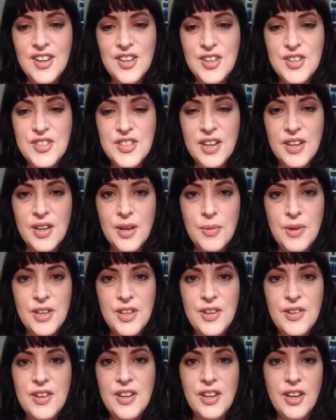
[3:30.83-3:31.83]
You don't know whether
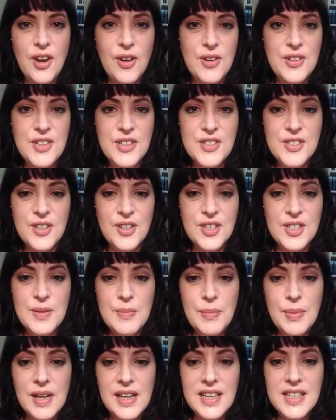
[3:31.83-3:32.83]
you can go to
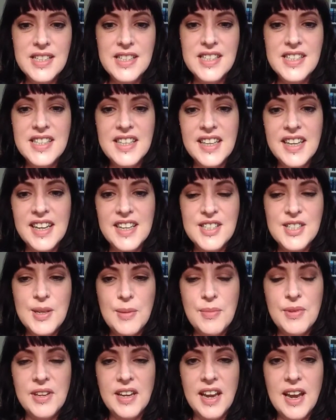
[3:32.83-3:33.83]
certain places in case
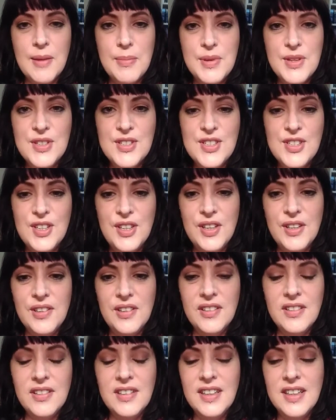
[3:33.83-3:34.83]
something happens to
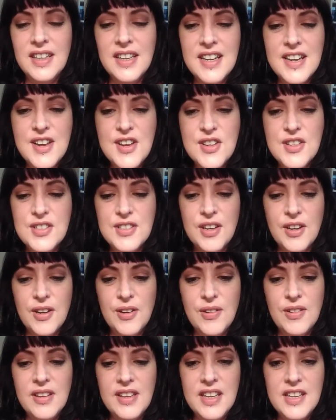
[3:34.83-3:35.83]
you.
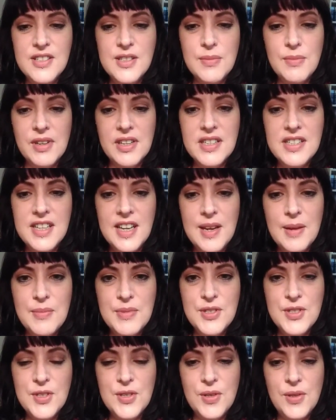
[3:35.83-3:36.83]
So these are my
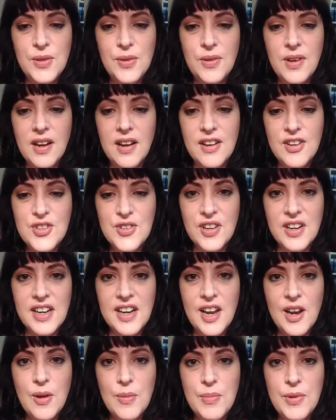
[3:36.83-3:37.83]
tips to try
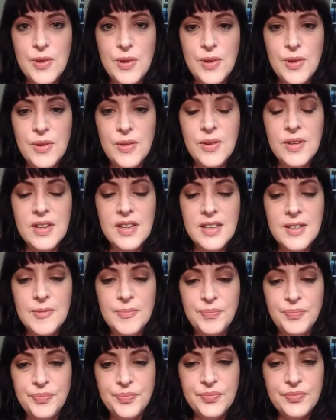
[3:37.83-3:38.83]
and help you
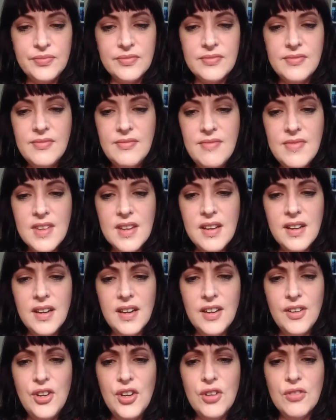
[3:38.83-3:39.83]

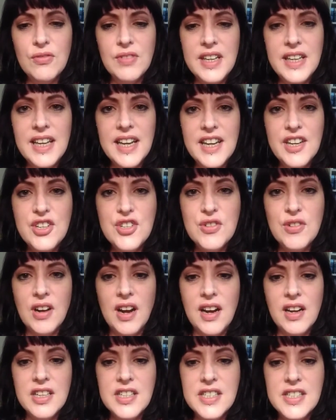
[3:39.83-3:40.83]
not regain
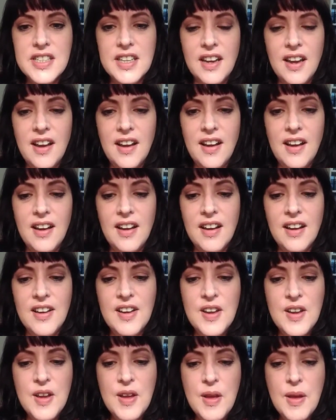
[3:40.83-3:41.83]
trust,
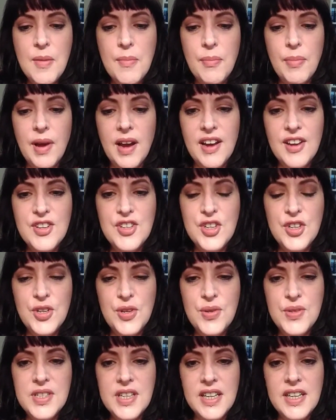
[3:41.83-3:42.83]
but
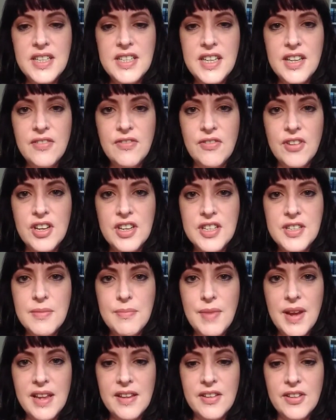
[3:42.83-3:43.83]
use a different
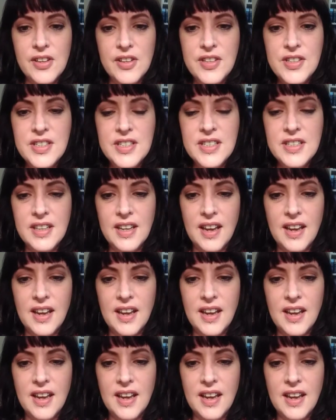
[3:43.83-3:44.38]
method